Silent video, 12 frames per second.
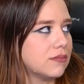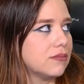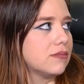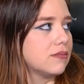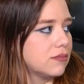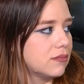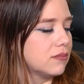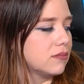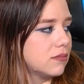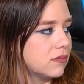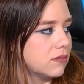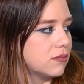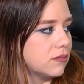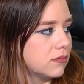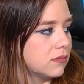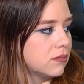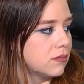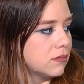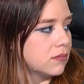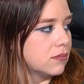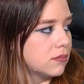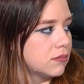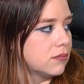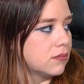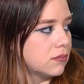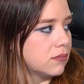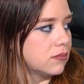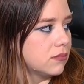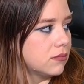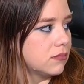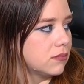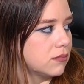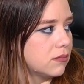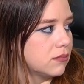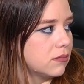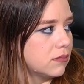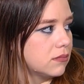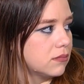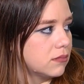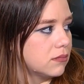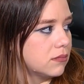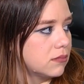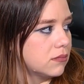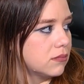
[no speech]